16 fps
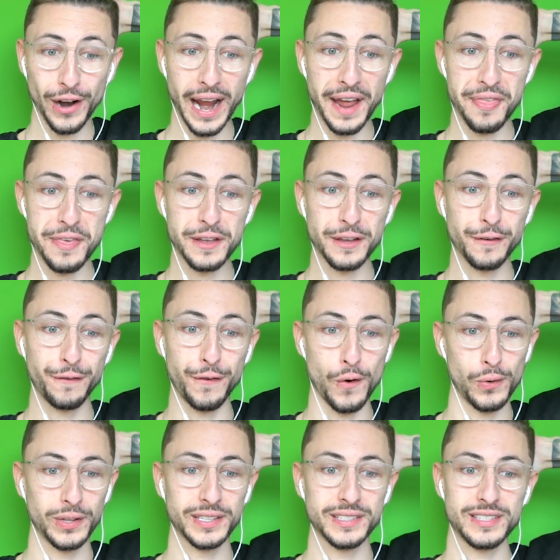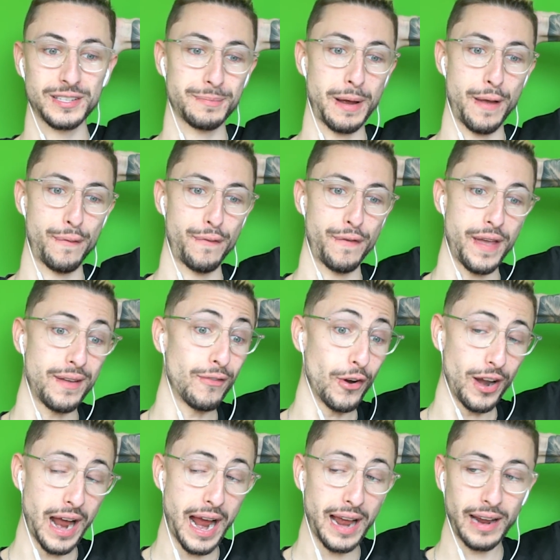I think Folix is my favorite.
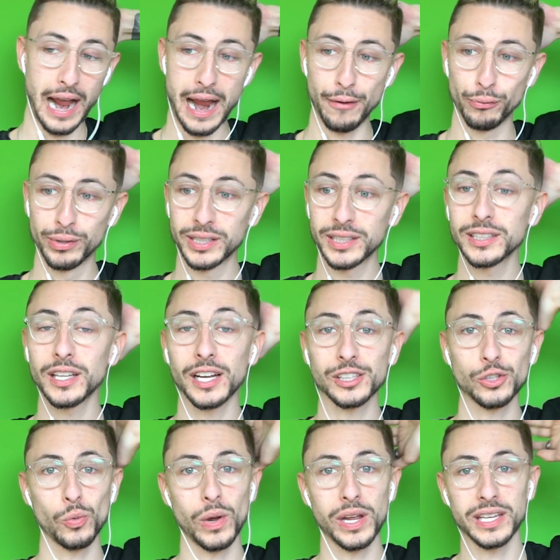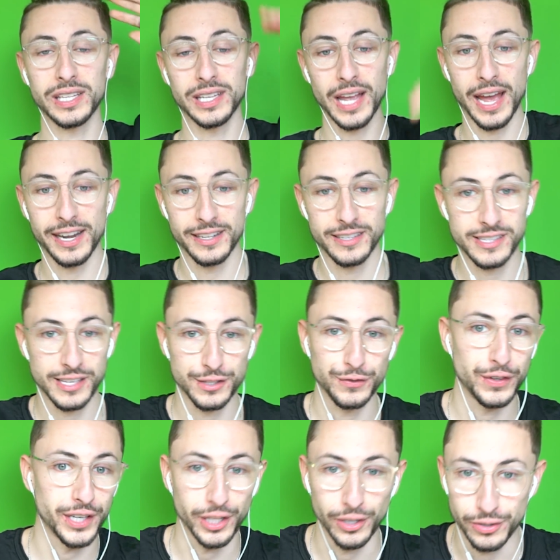I, I really like the way he edits his
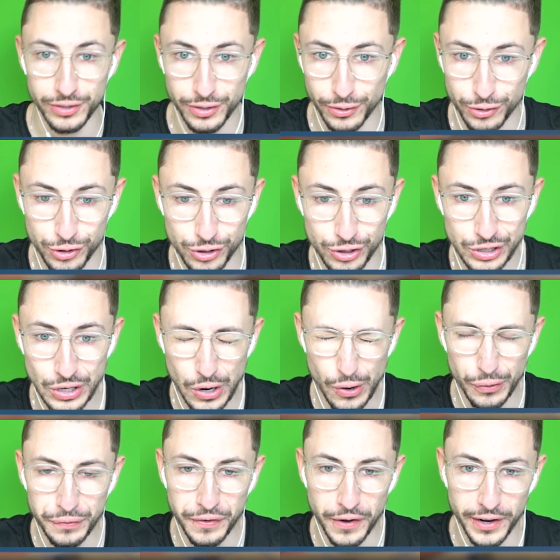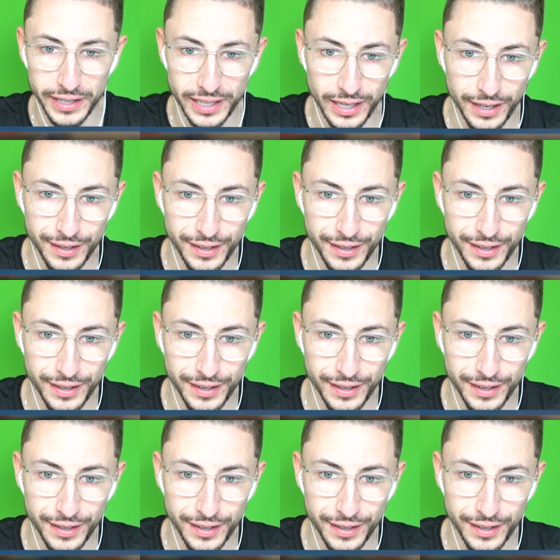videos. They're so funny.